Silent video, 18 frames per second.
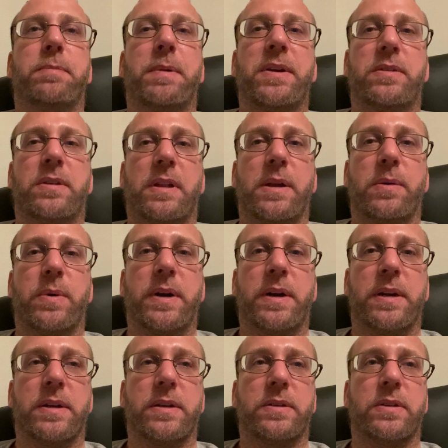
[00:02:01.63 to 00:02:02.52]
basically what
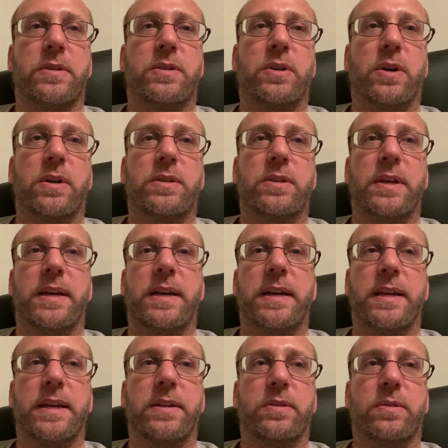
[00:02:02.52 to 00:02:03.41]
it is. It starts and
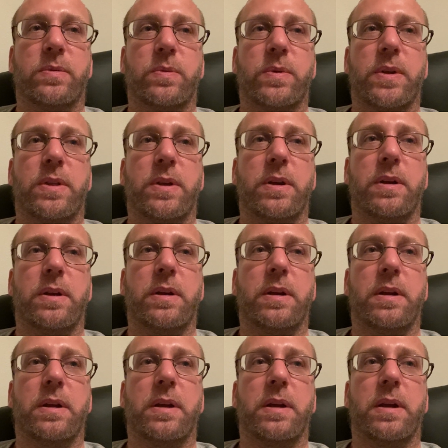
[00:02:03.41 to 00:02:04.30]
it ends with
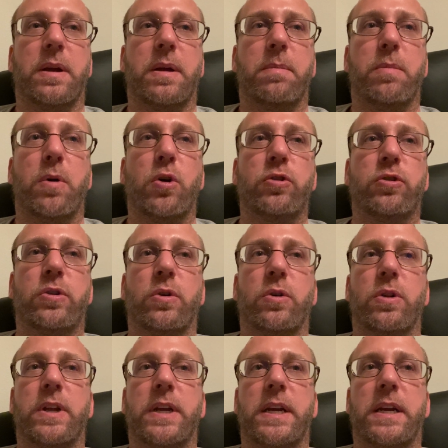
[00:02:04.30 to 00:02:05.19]

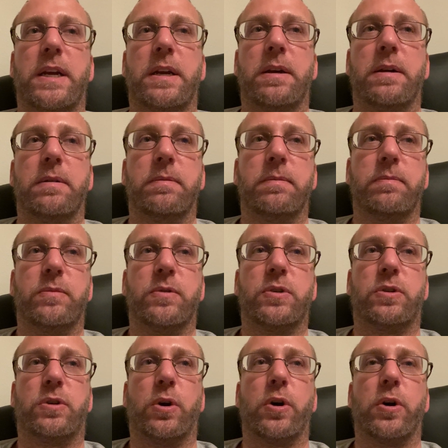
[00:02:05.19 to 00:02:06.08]
emotionally
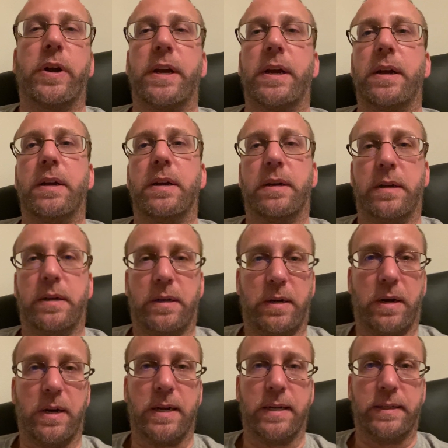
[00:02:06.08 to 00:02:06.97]
stirring
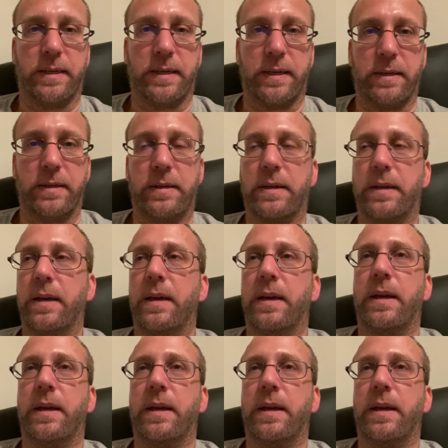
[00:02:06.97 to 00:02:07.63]
content.